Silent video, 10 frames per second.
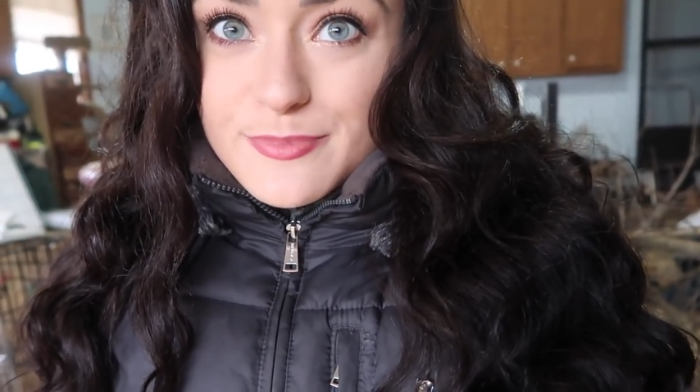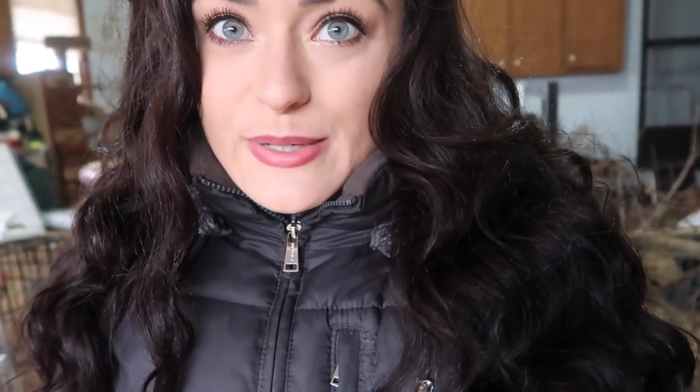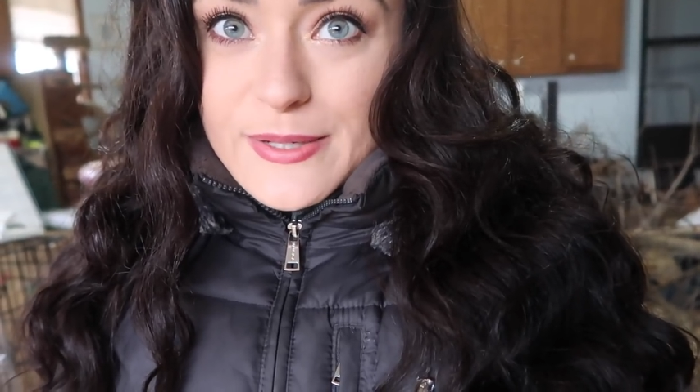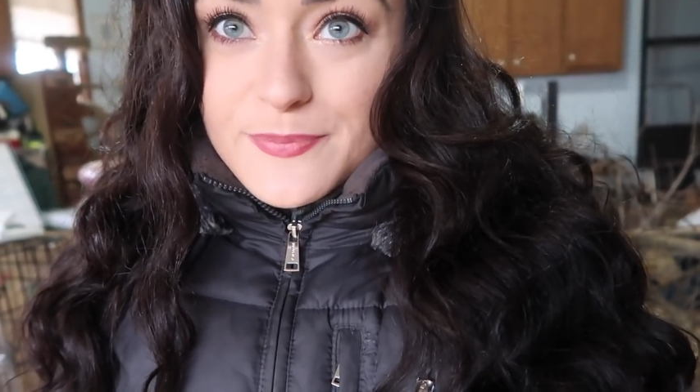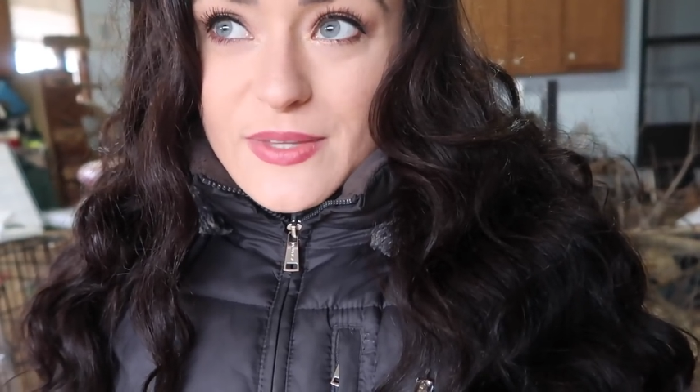
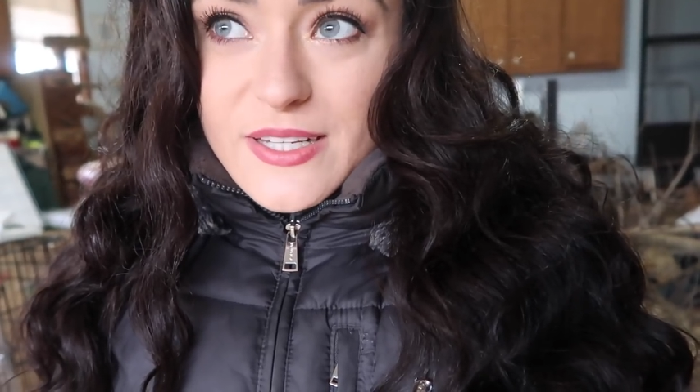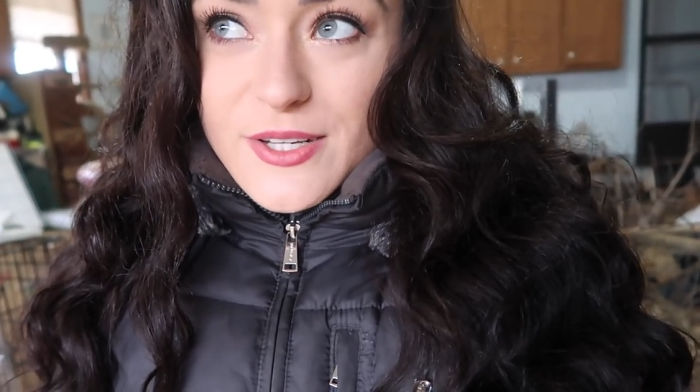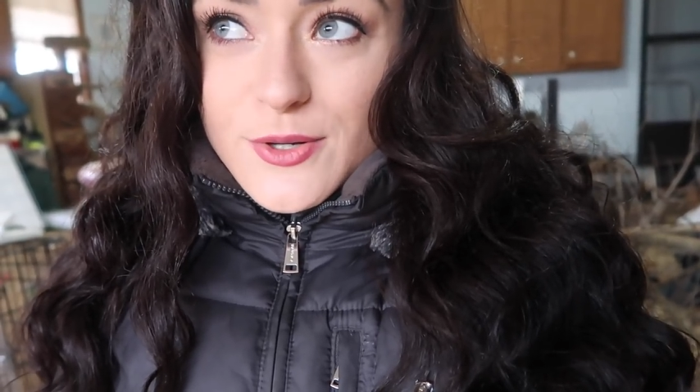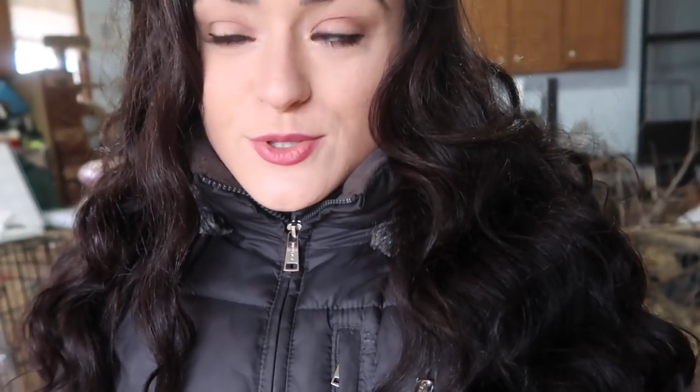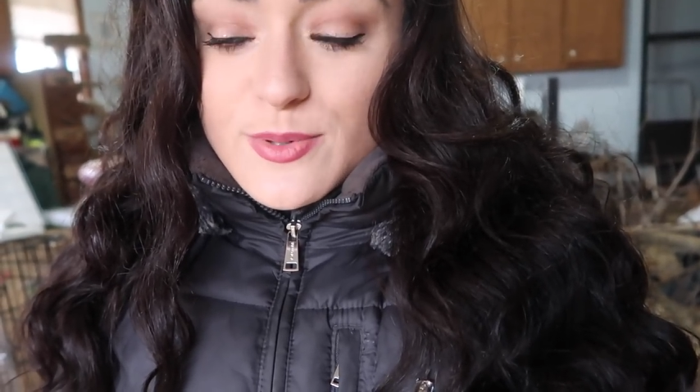but that
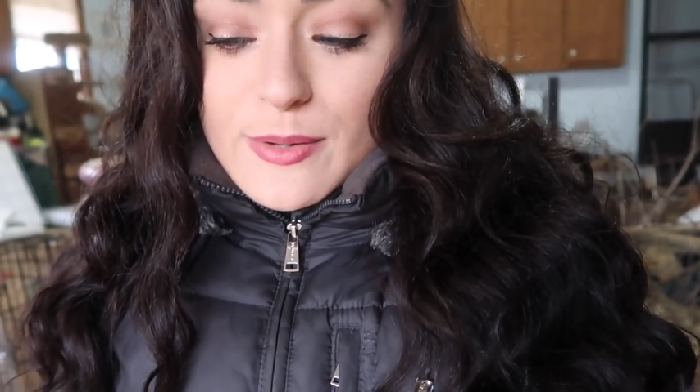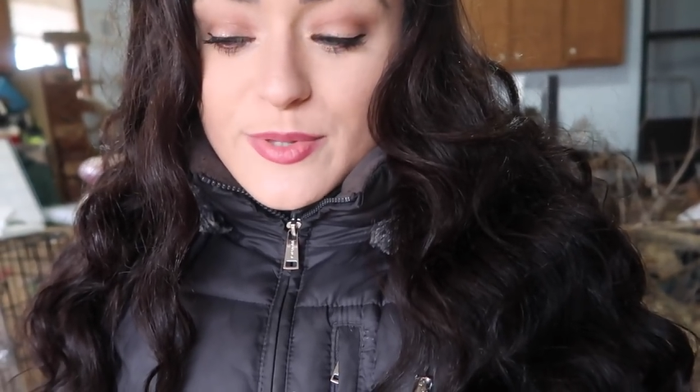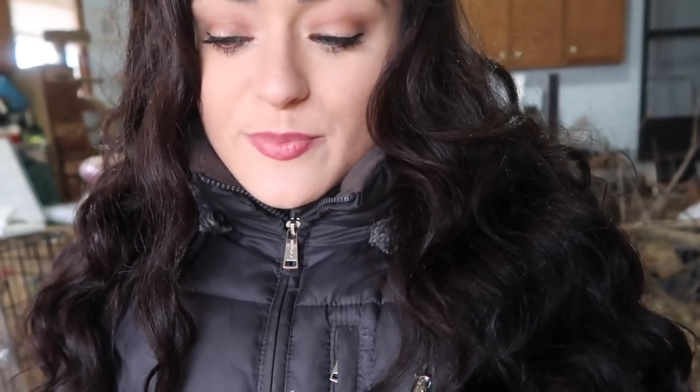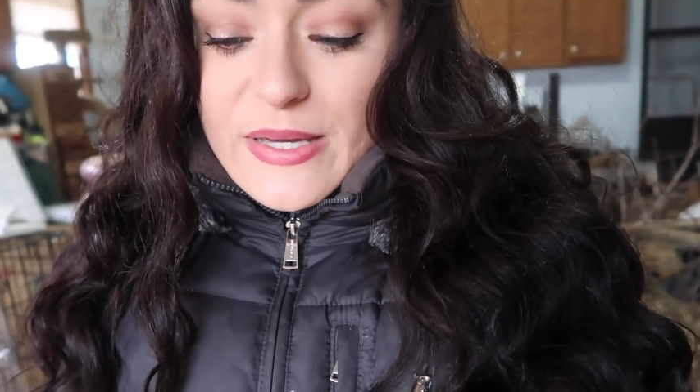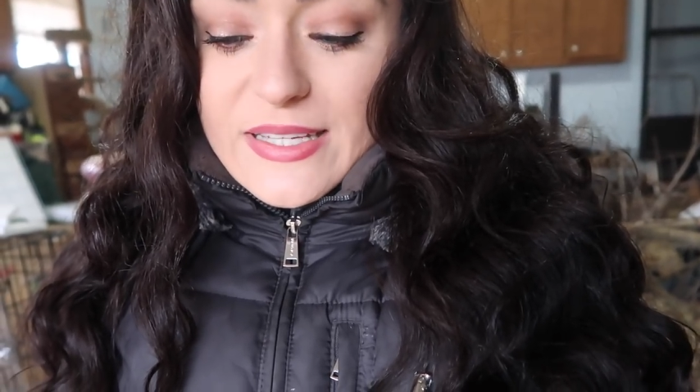didn't go so well
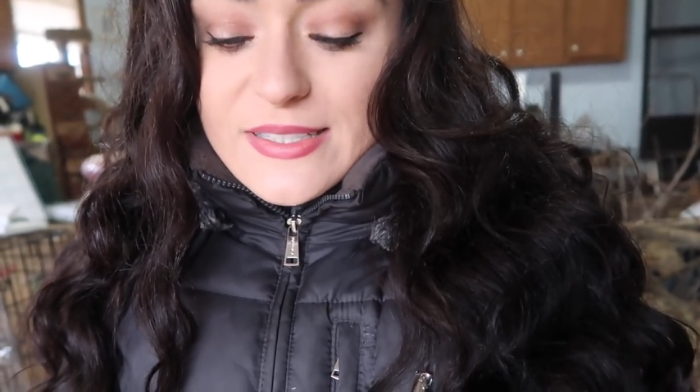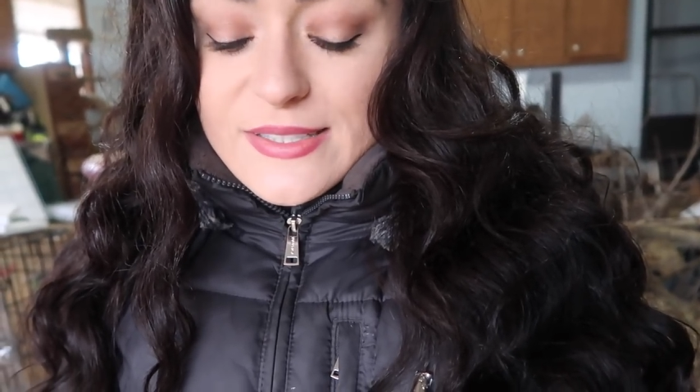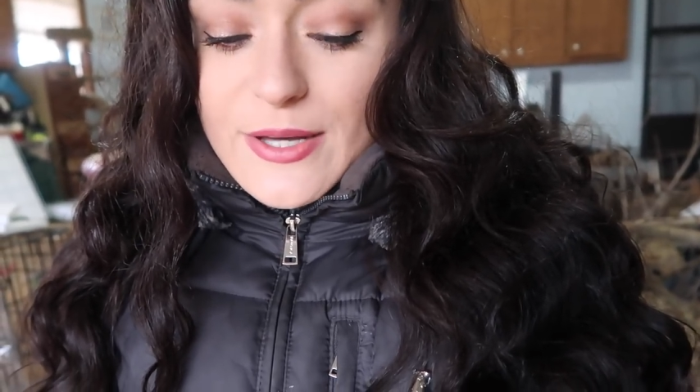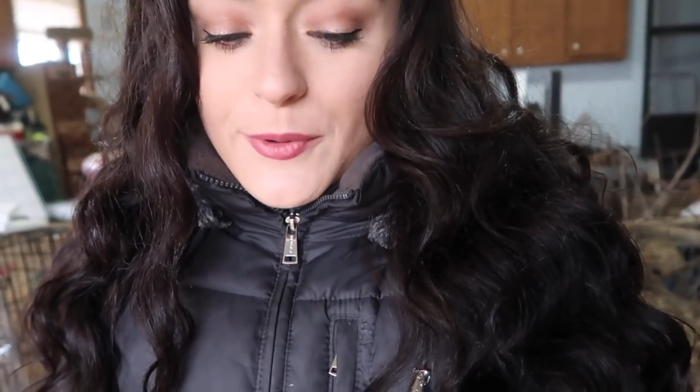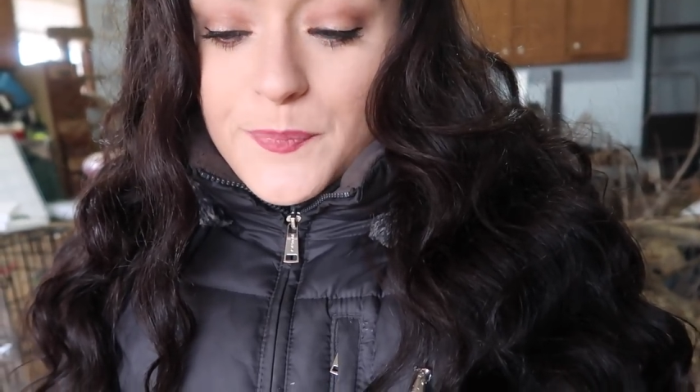with the pigs,
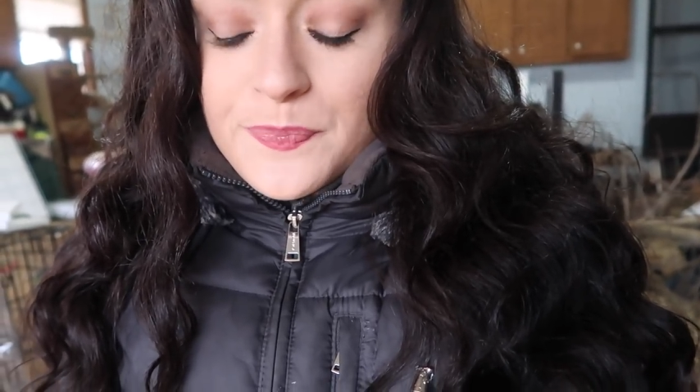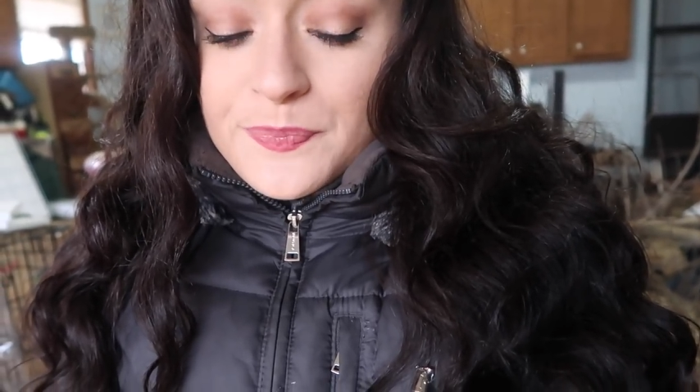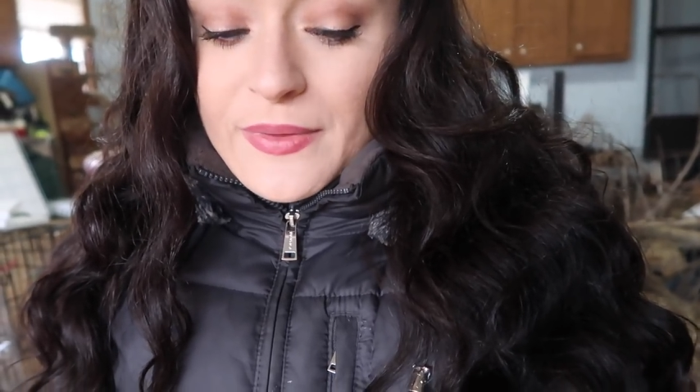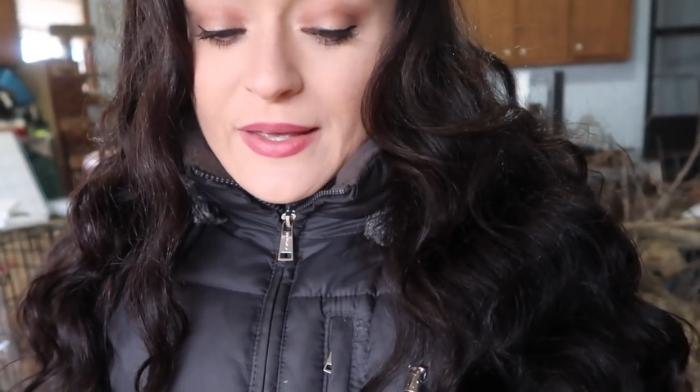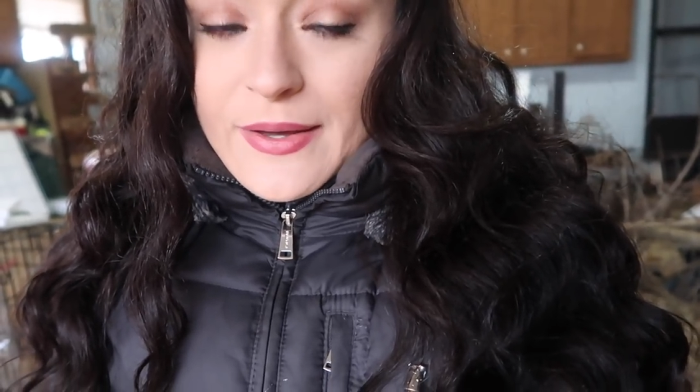so
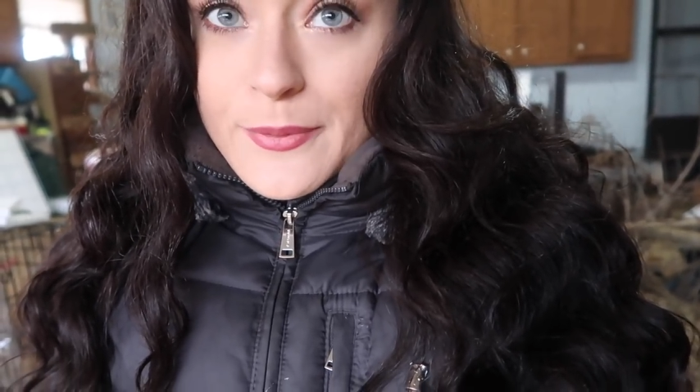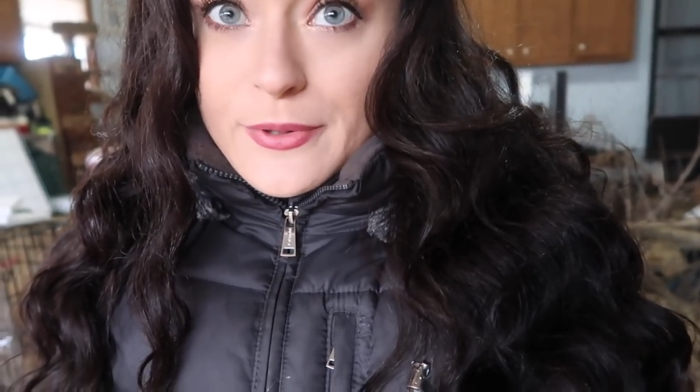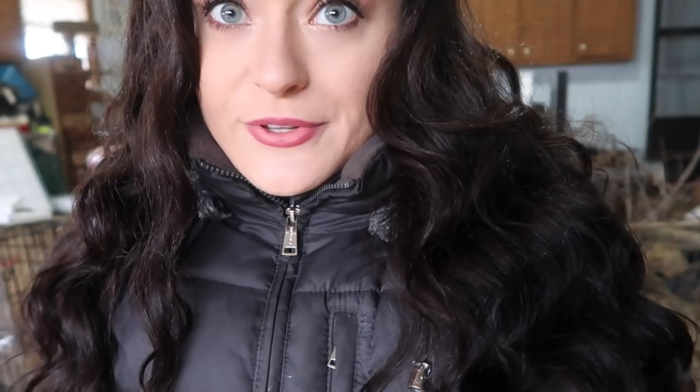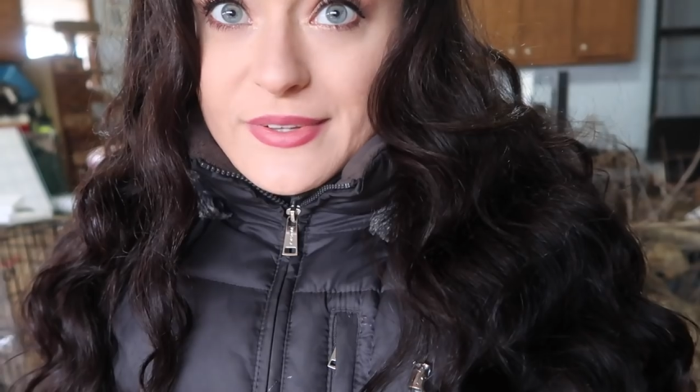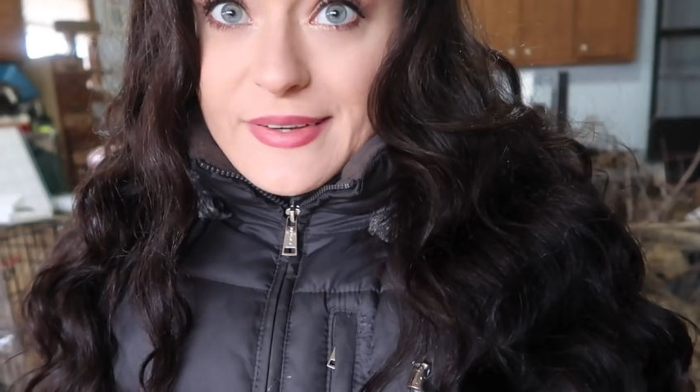
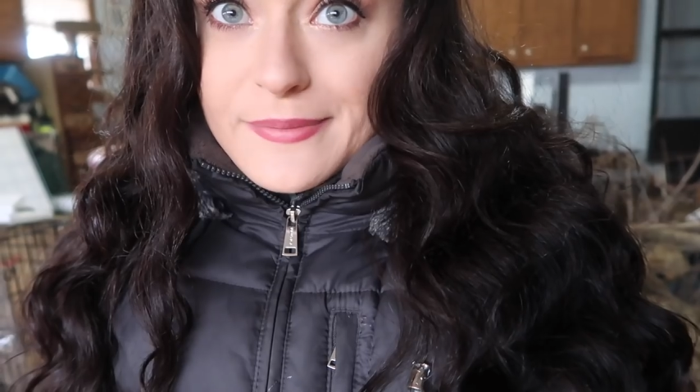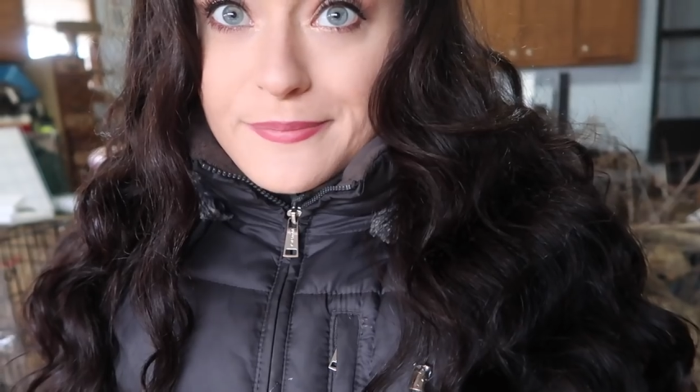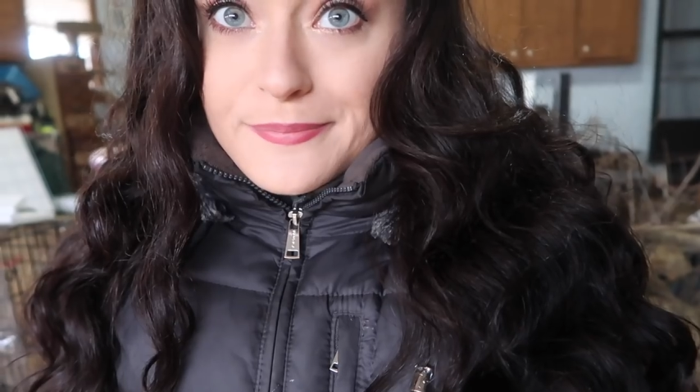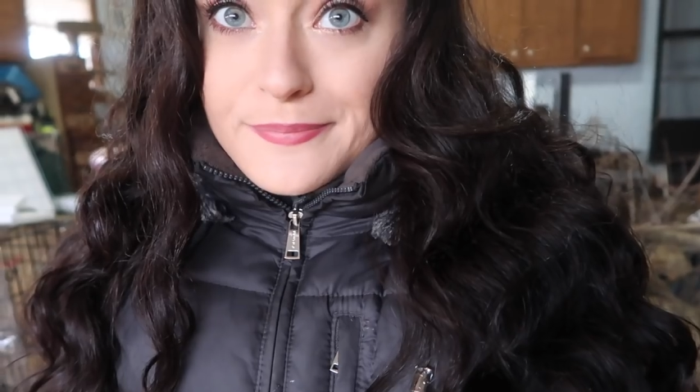we'll see.